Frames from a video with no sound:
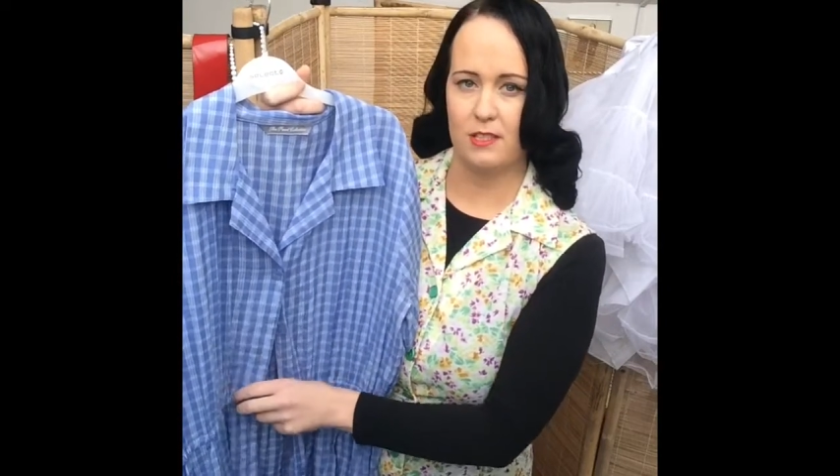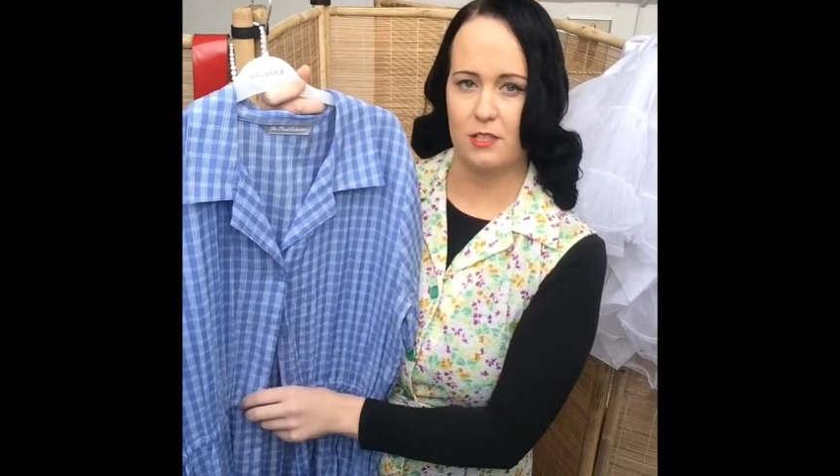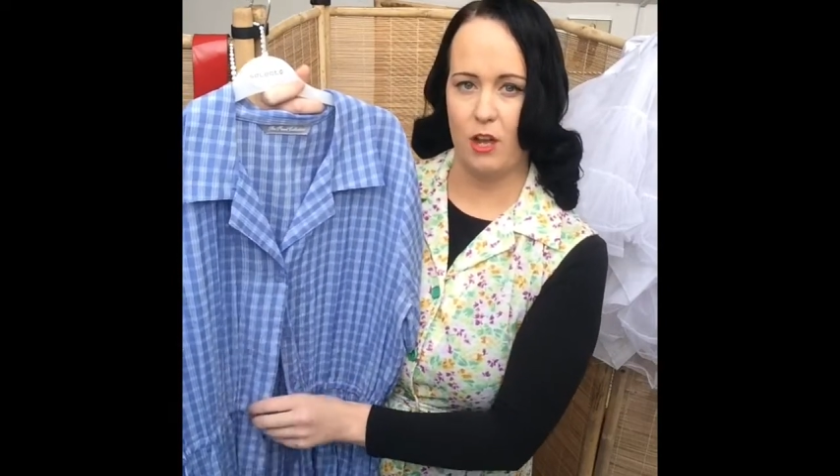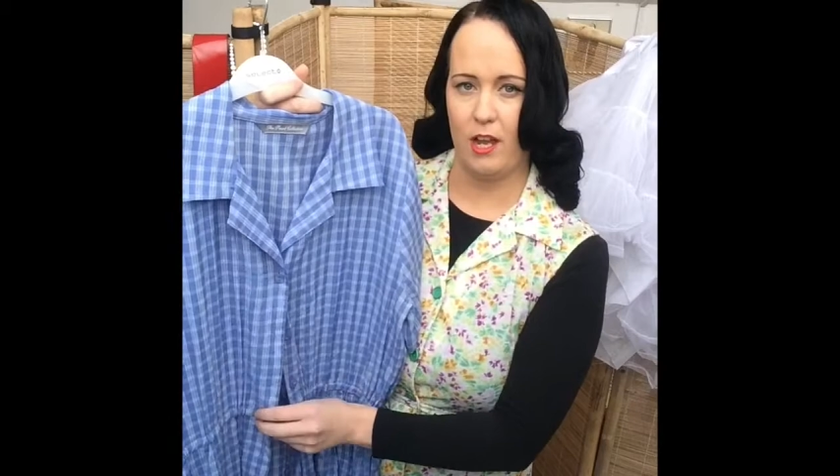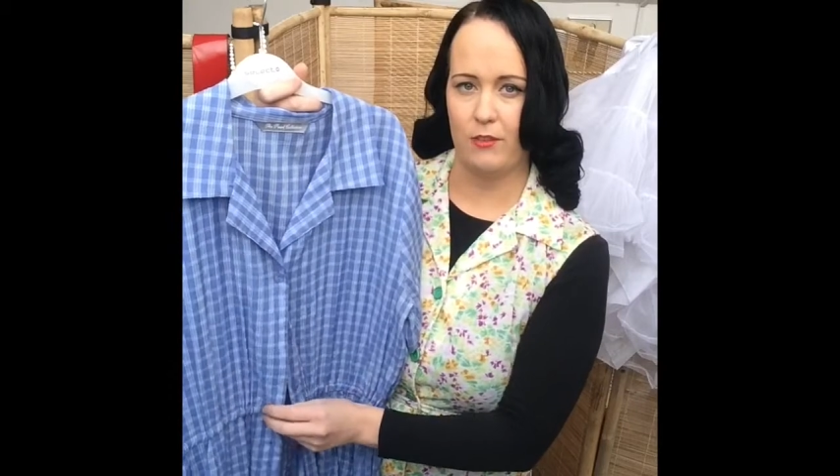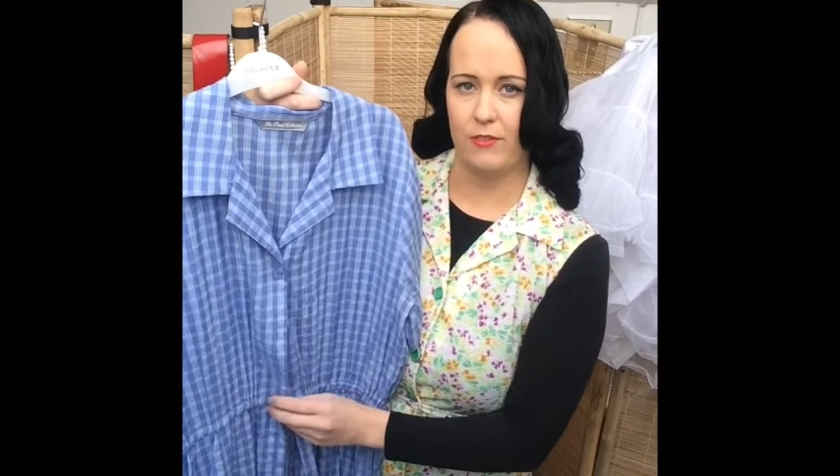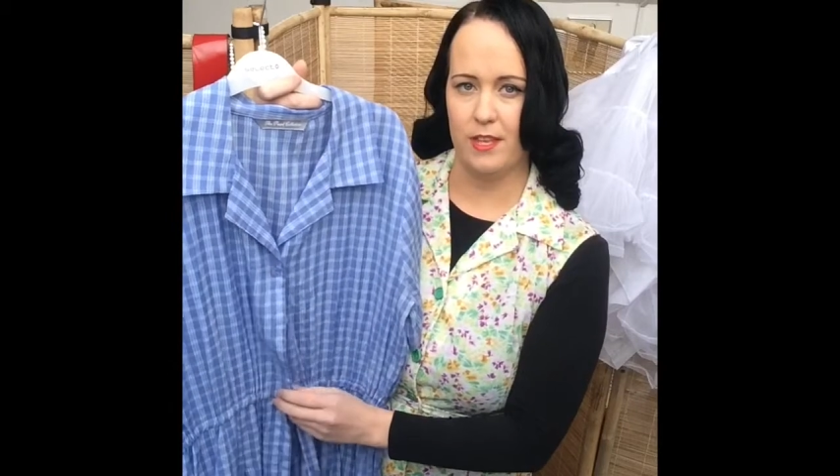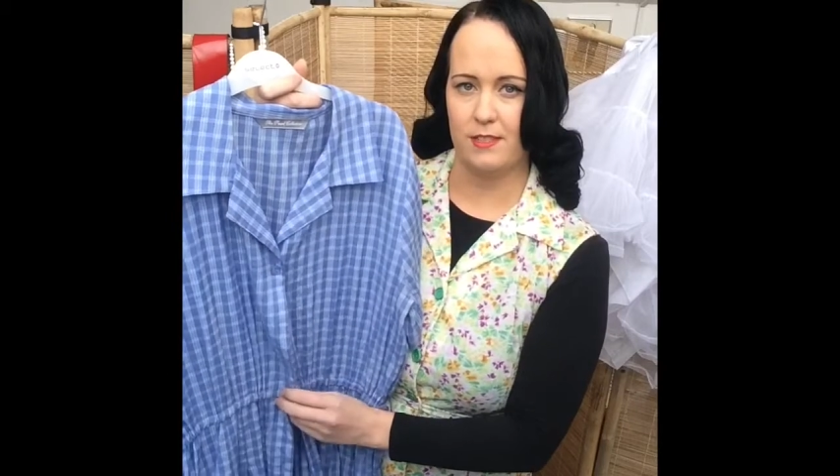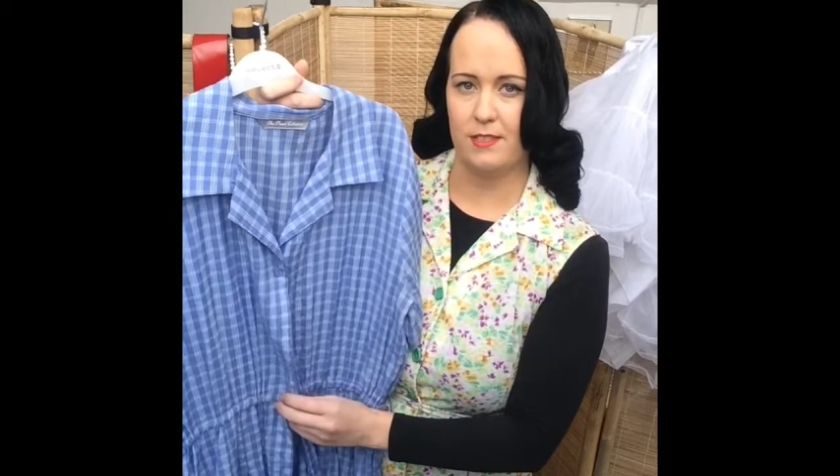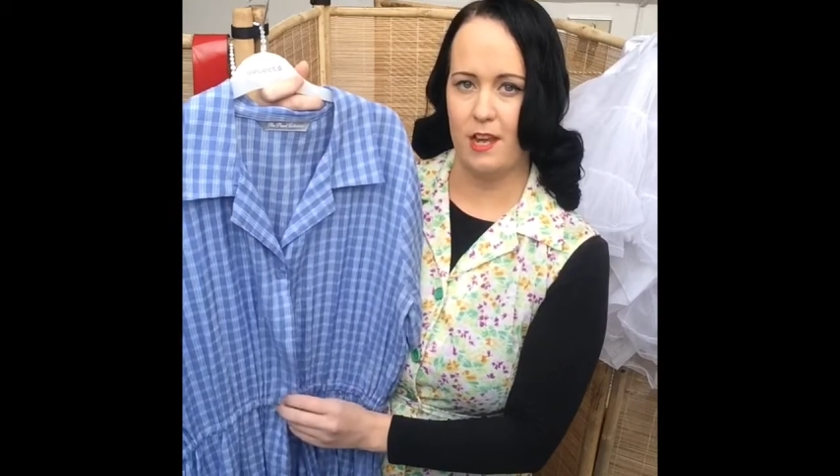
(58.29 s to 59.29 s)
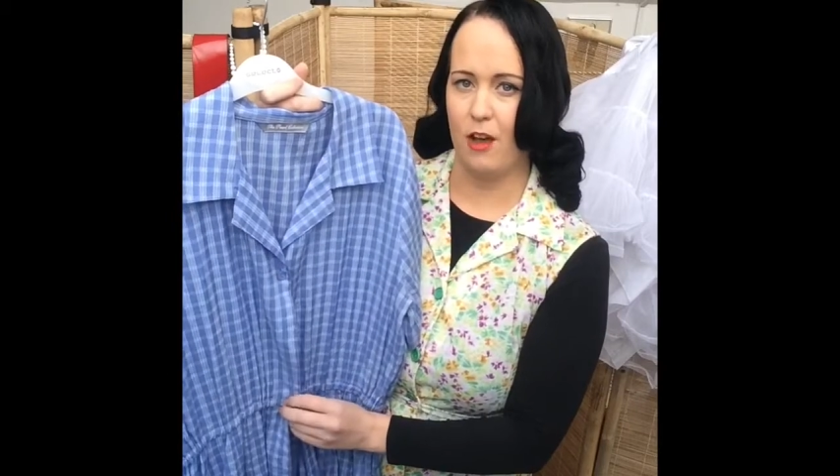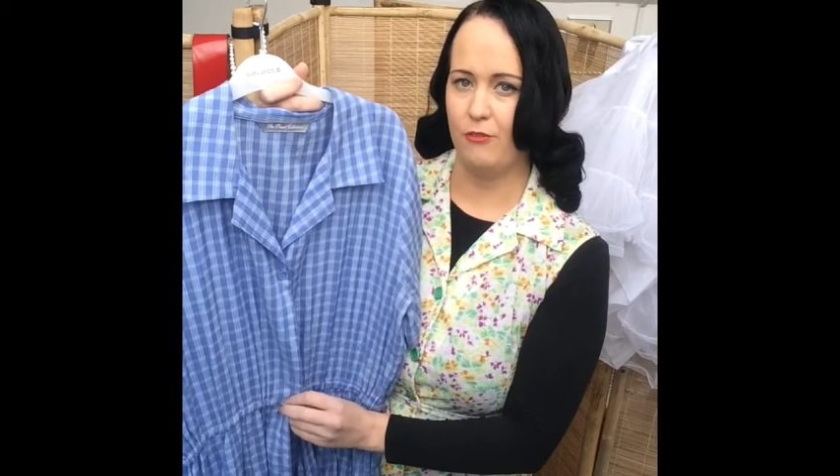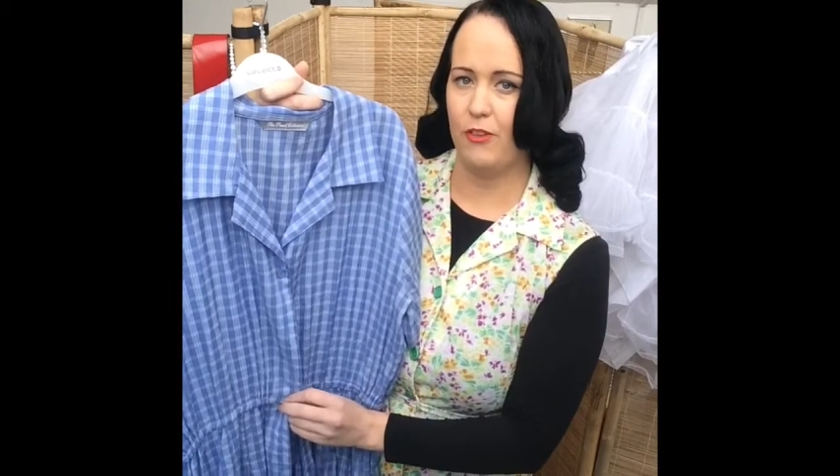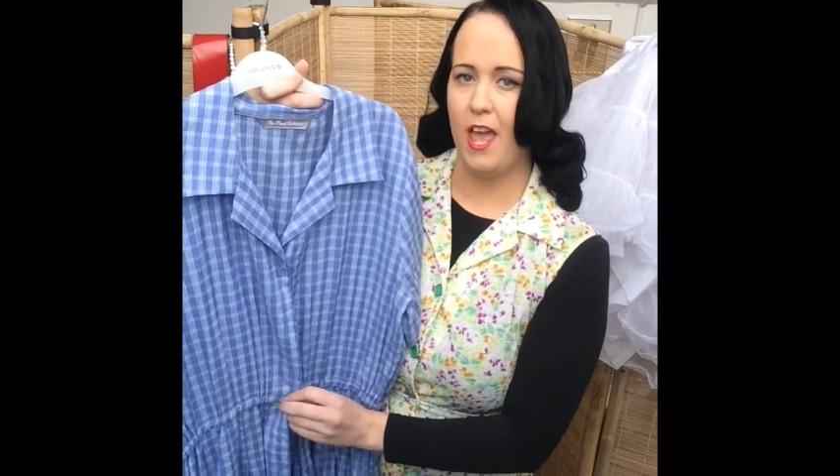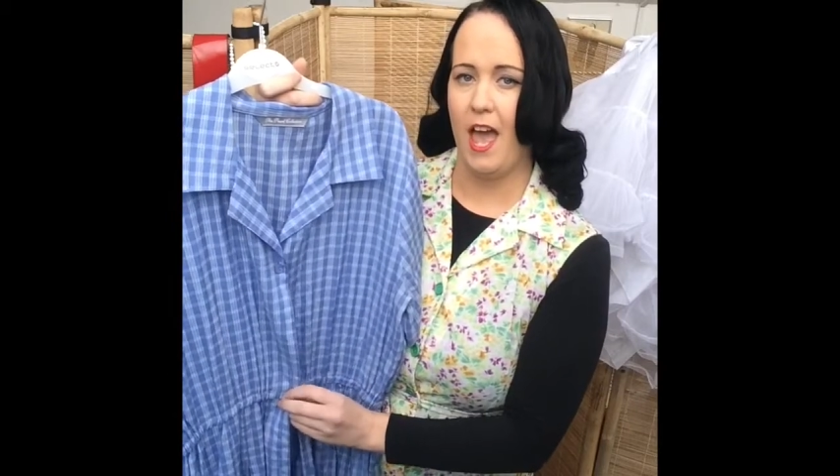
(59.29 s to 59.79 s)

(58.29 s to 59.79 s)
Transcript: style of their stuff,